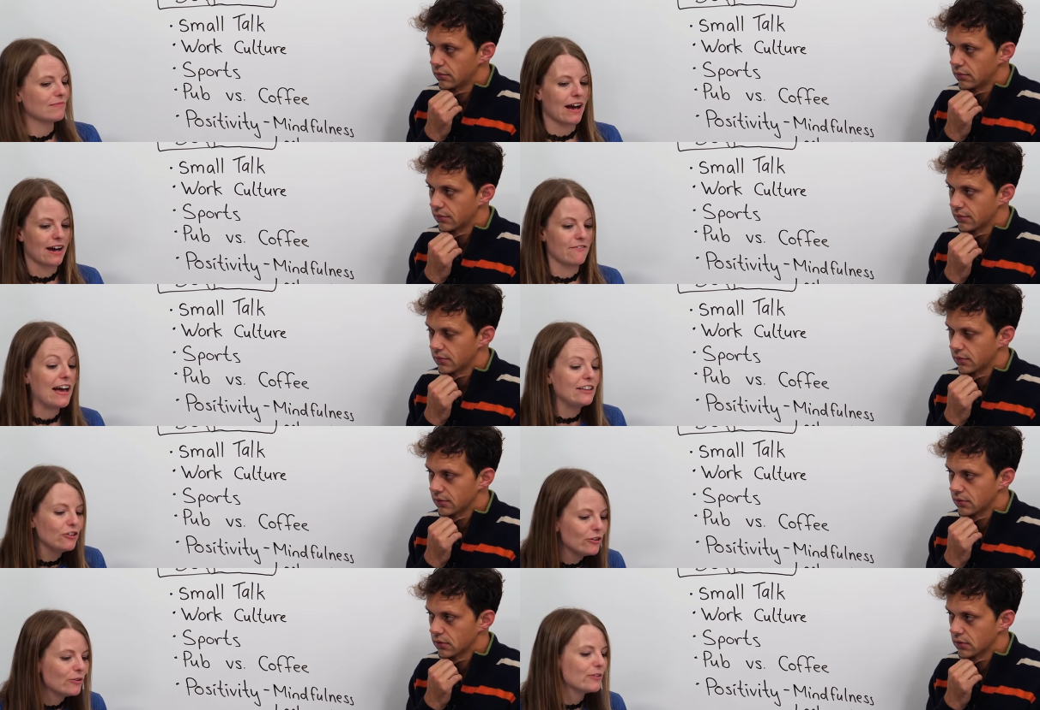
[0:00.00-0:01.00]
Speaker 1: uh,
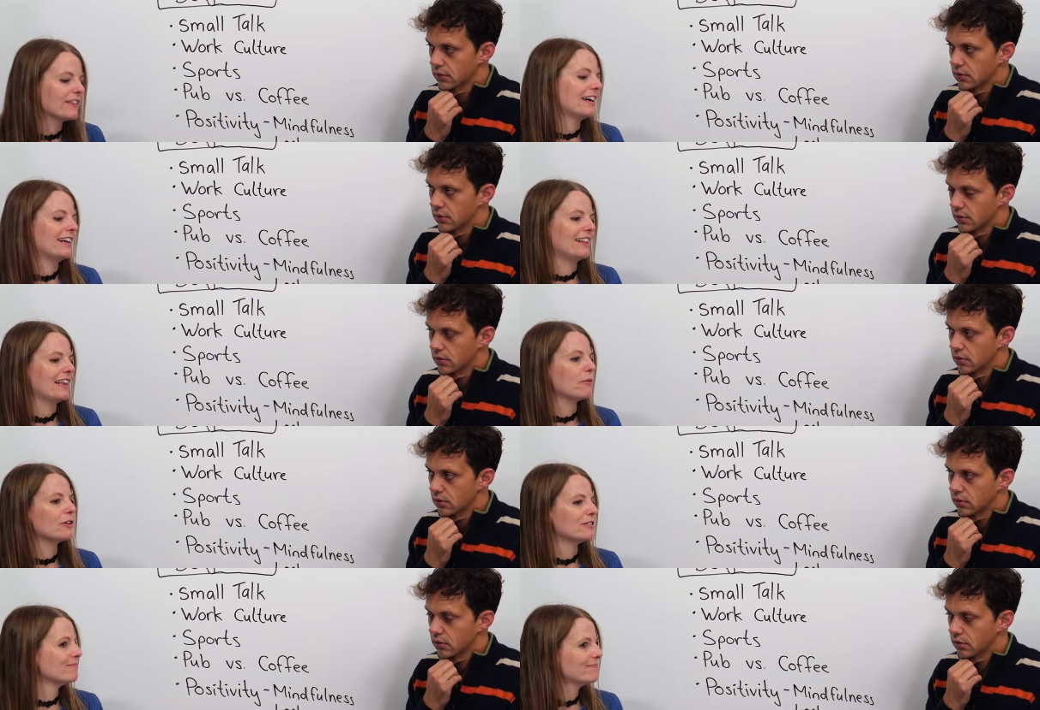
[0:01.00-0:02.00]
venues and they
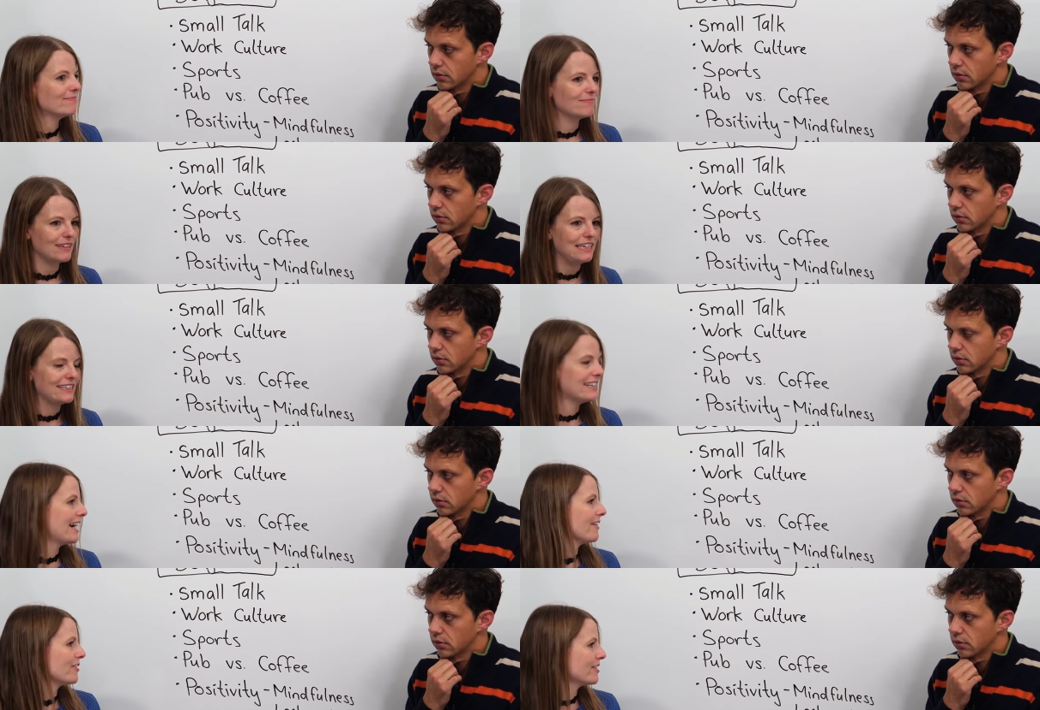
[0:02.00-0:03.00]
will eat
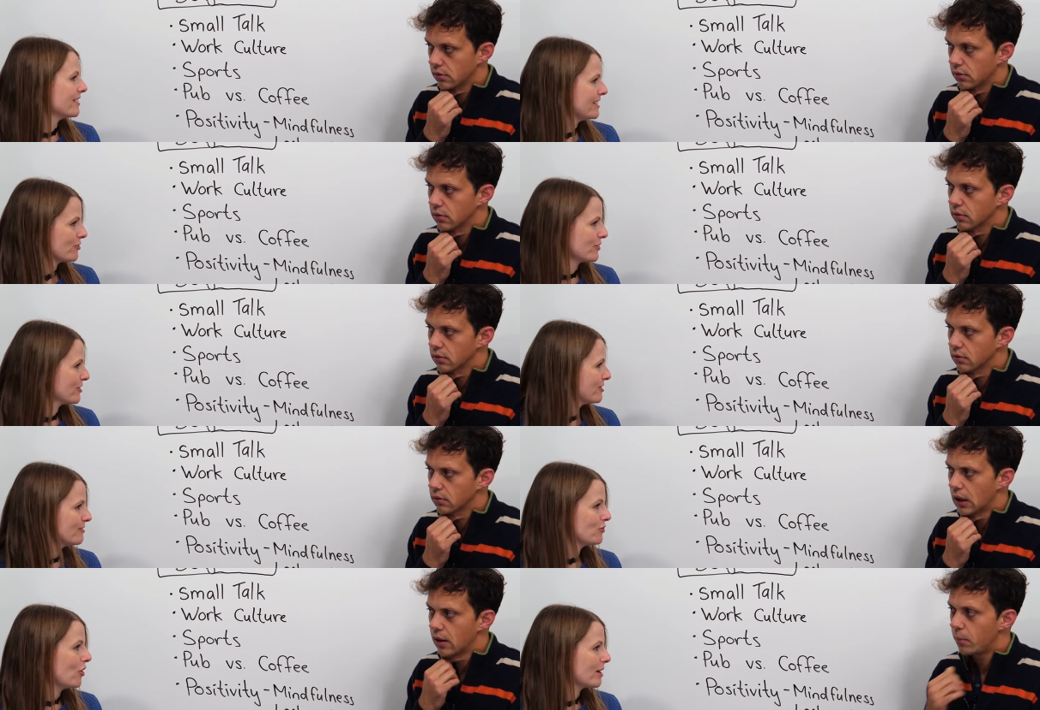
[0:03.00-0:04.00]
together and just
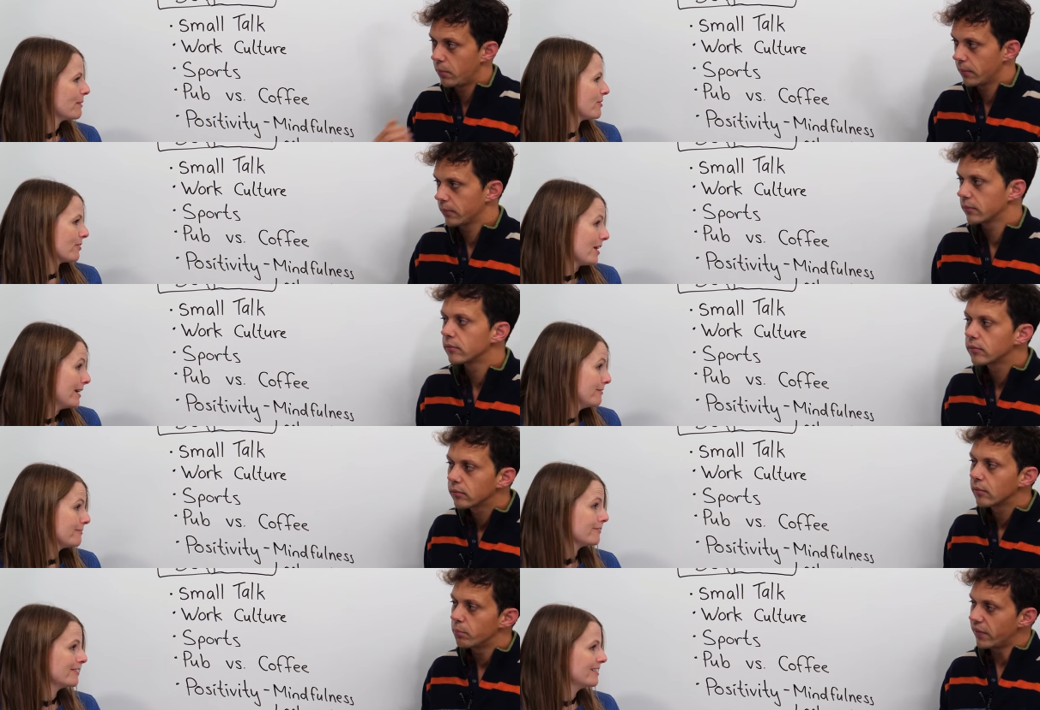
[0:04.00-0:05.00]
talk about their life.
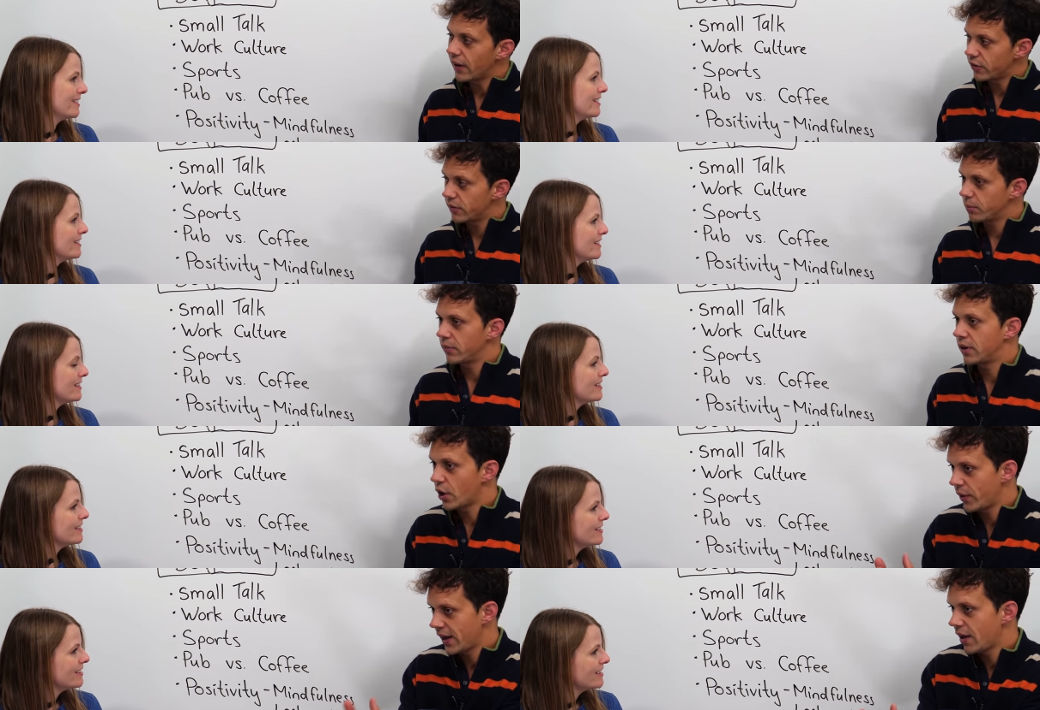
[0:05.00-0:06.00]
Speaker 2: But that's
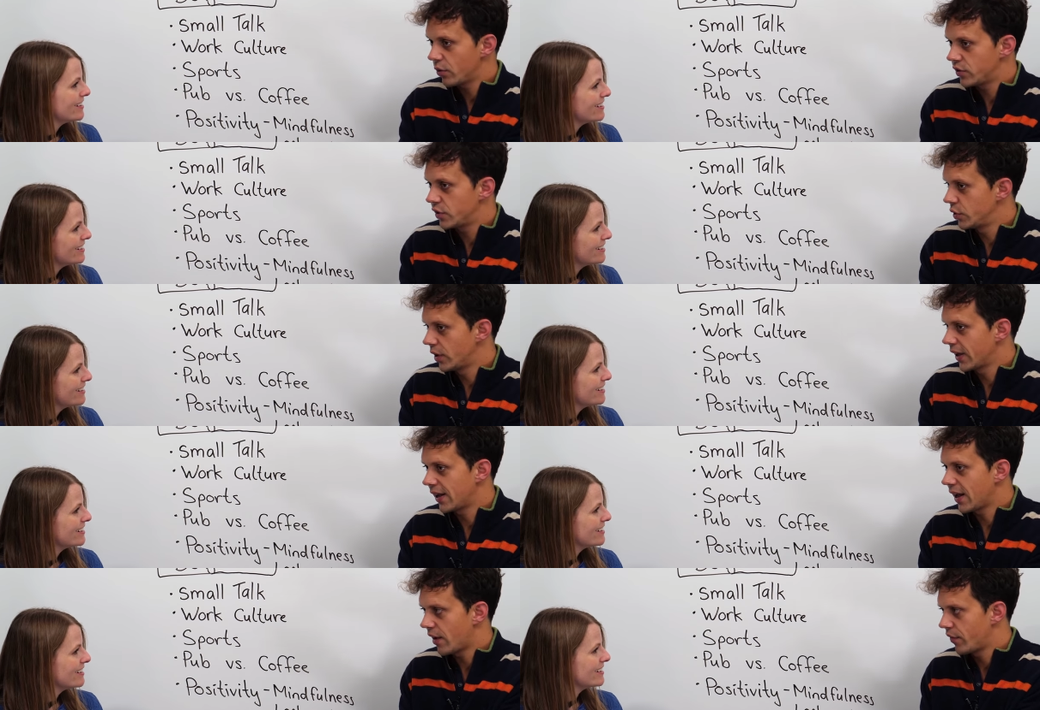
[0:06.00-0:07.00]
going out to like
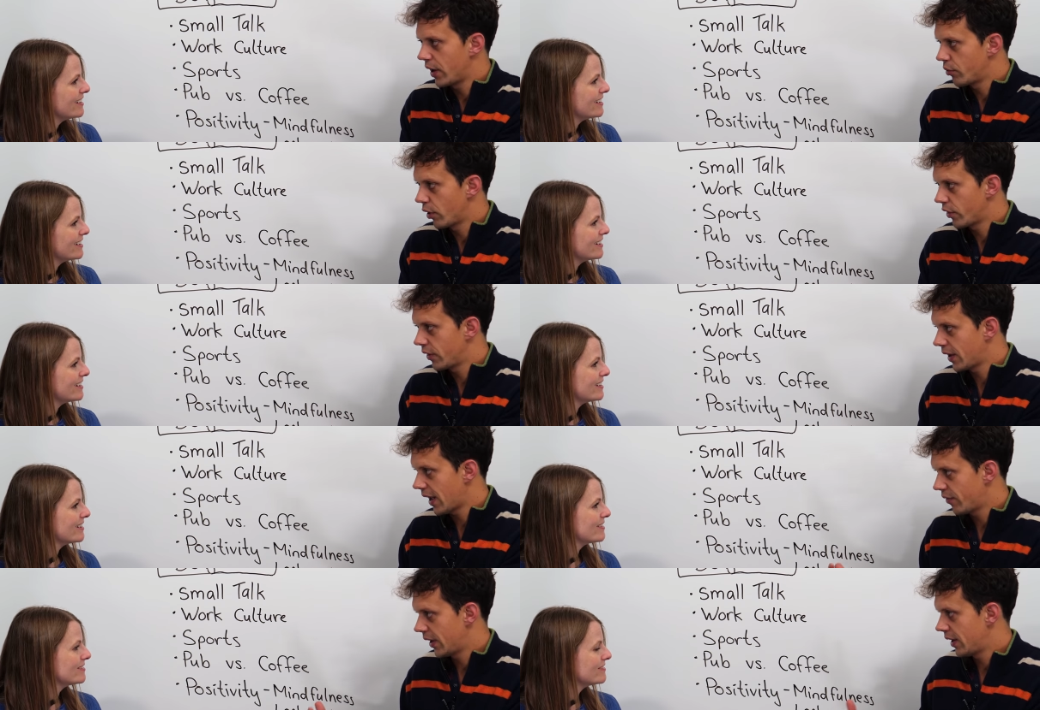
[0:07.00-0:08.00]
a cafe rather than
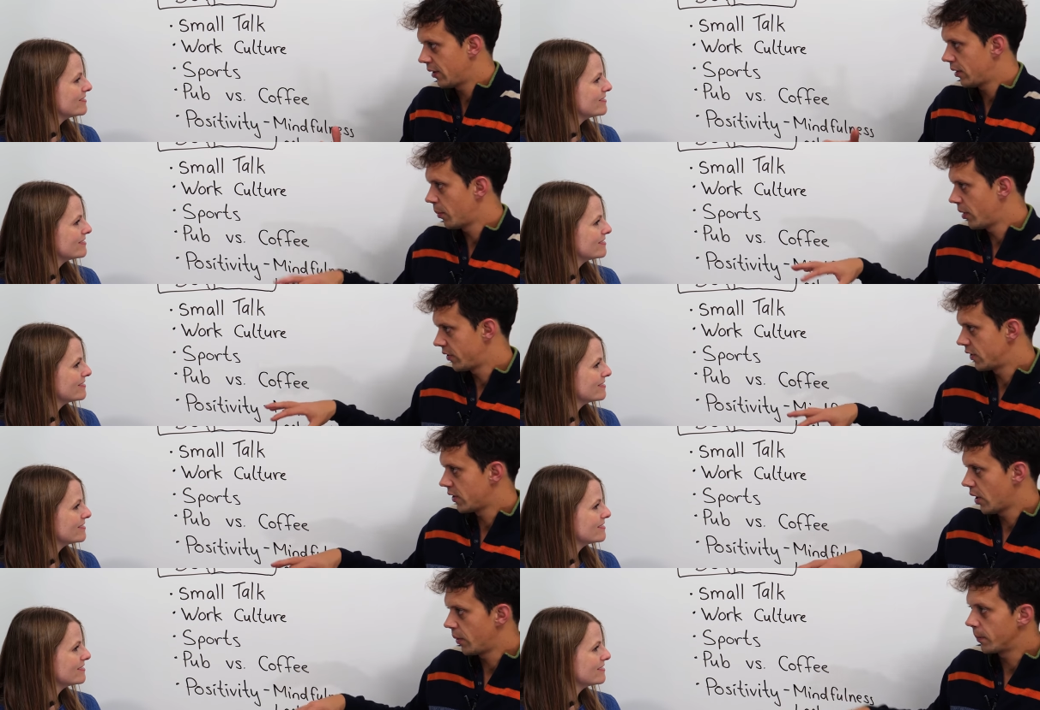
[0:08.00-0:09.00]
having it in a
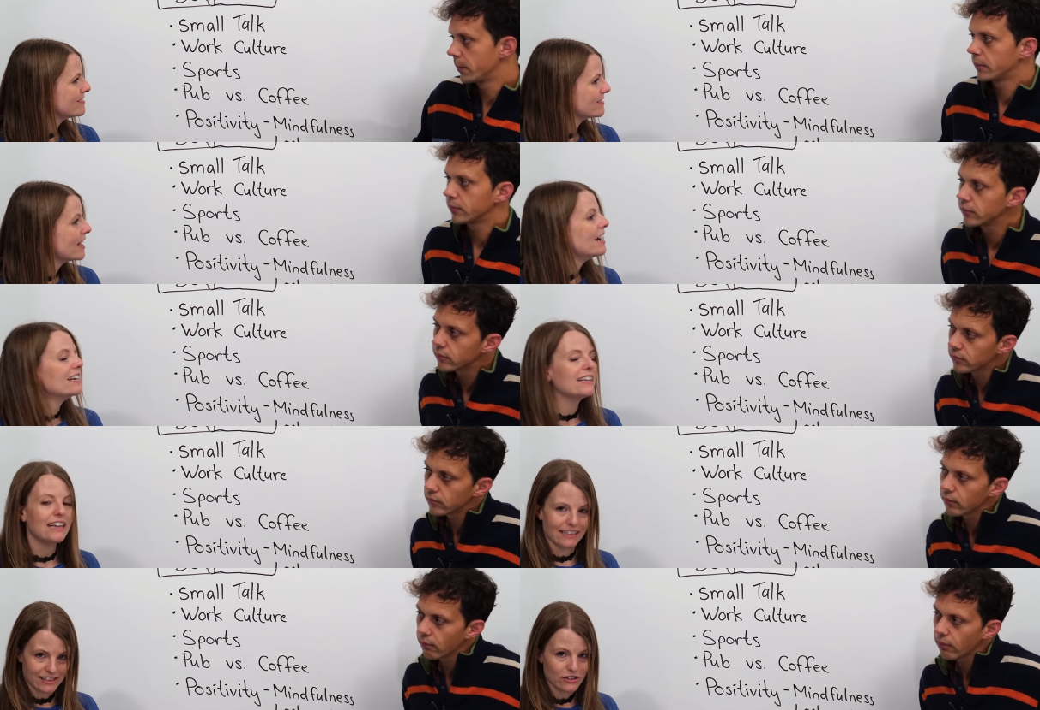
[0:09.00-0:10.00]
person's home.
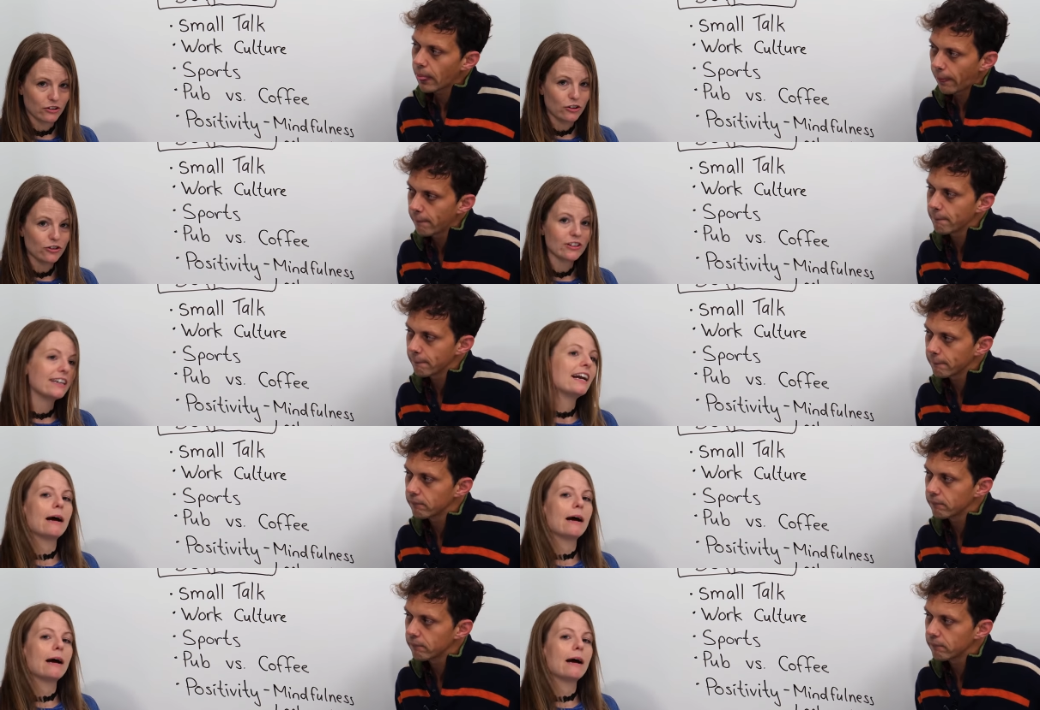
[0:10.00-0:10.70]
Speaker 1: Yes. So usually it